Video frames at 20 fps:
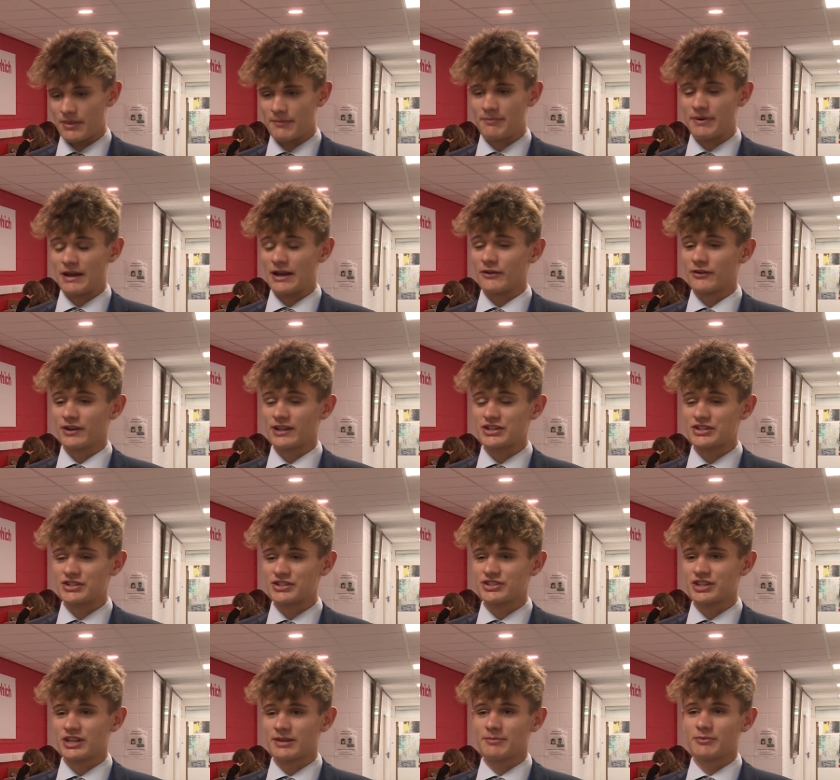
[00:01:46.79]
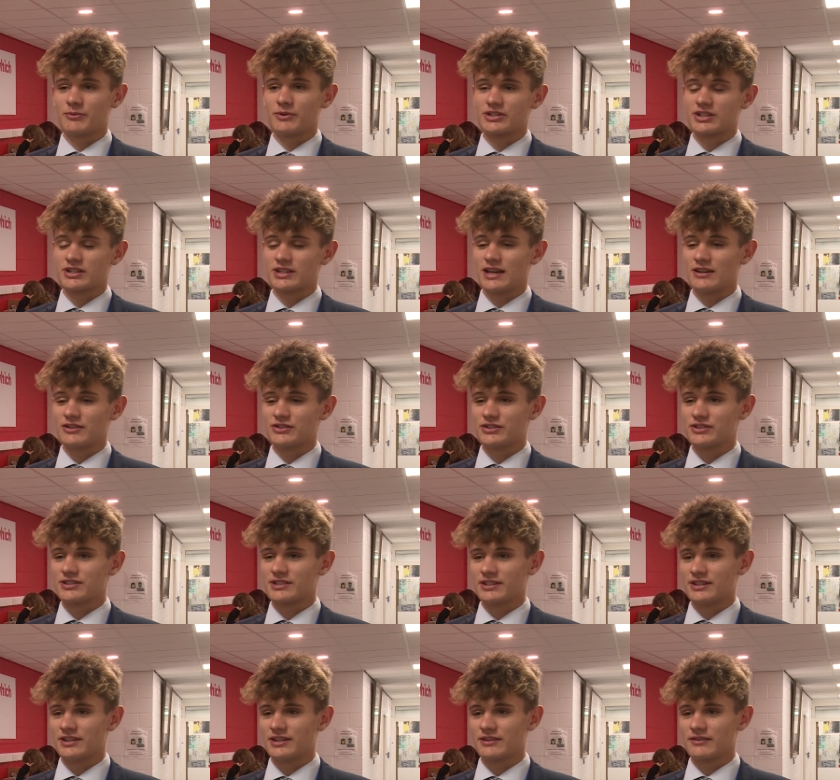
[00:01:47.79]
better relationship which allows you
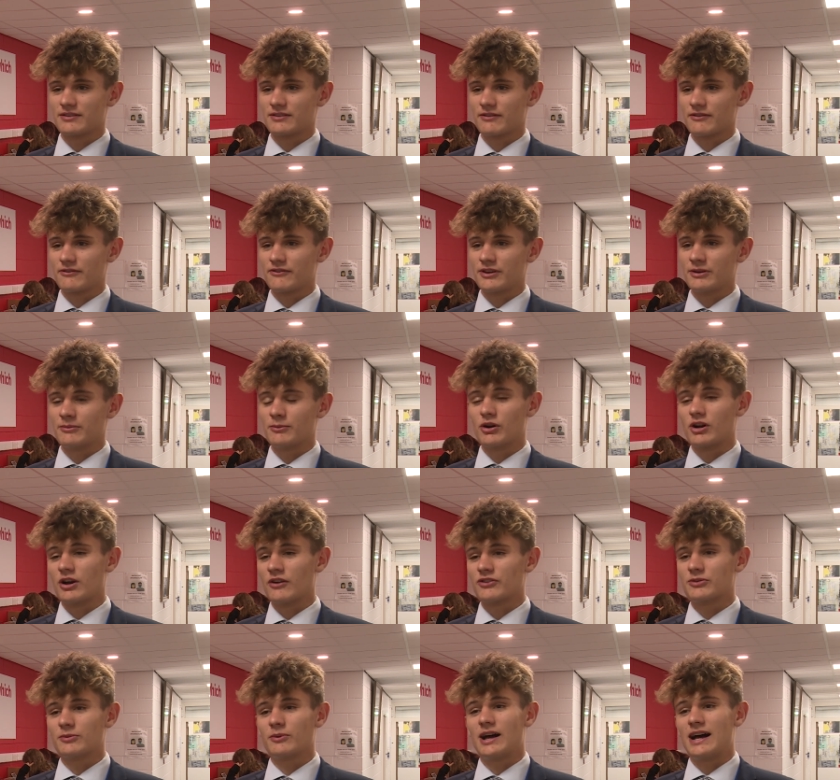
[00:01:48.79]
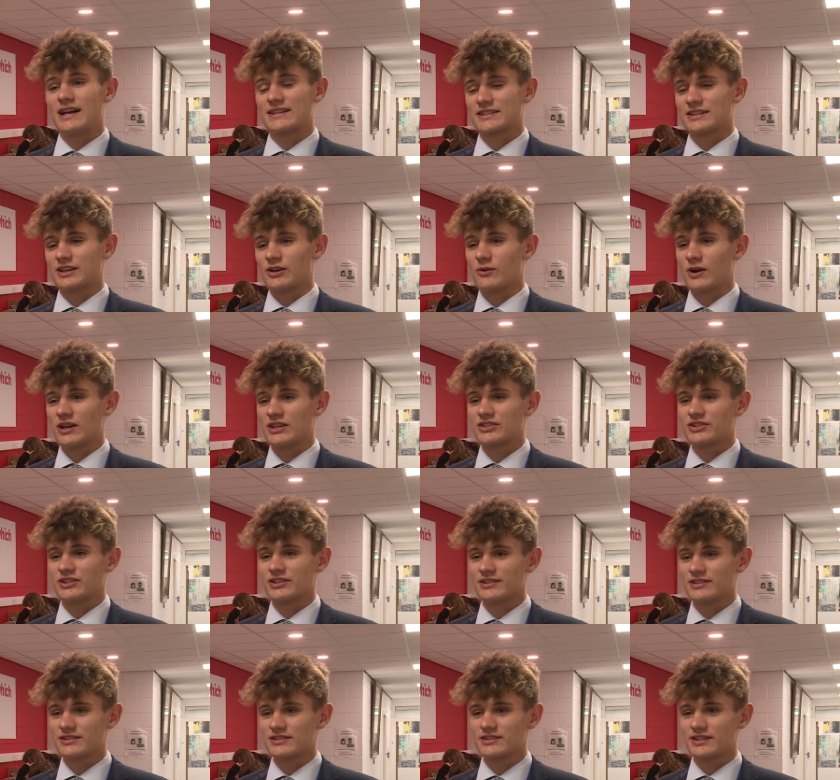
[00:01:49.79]
to feel more comfortable asking
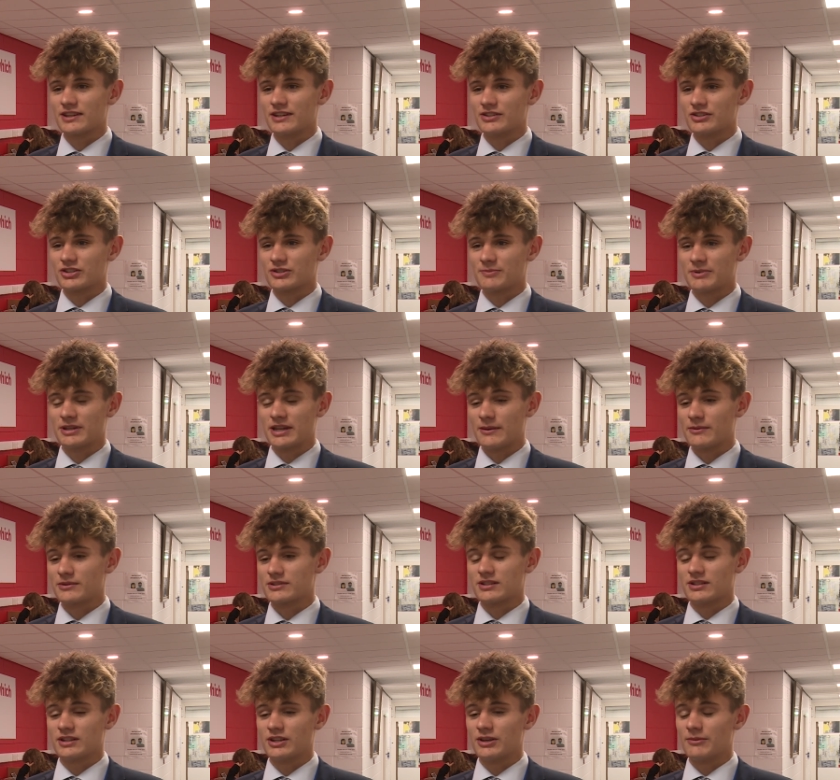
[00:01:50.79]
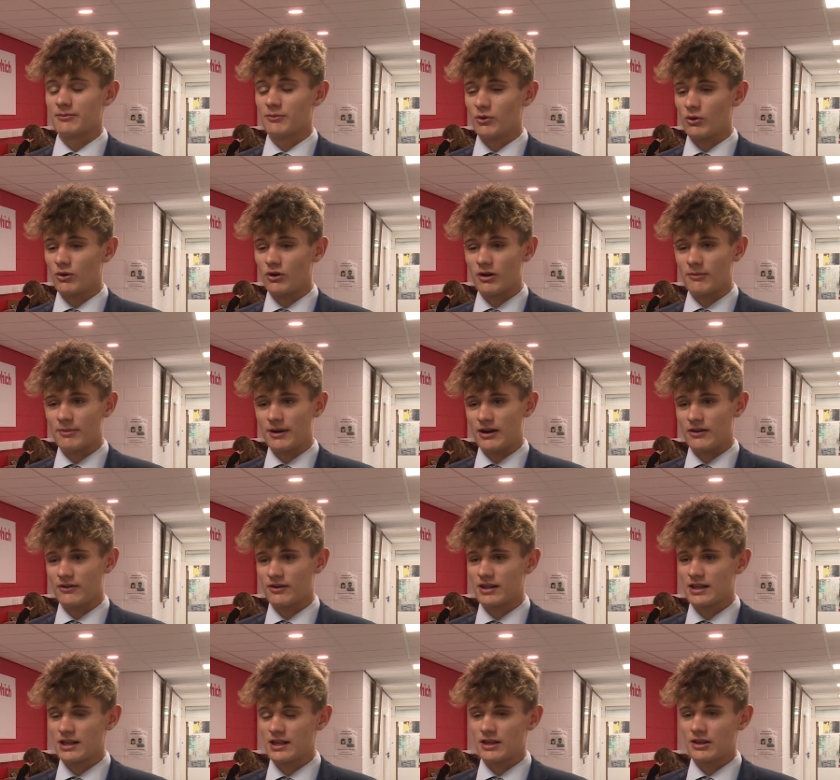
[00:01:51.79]
questions and just being able to learn more
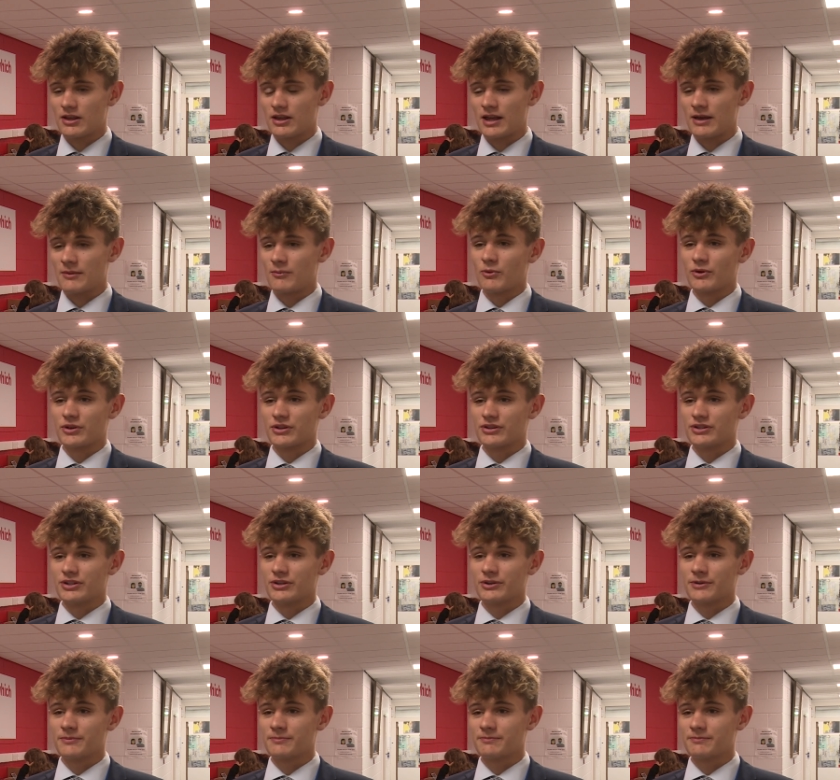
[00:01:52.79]
about um, what you're doing.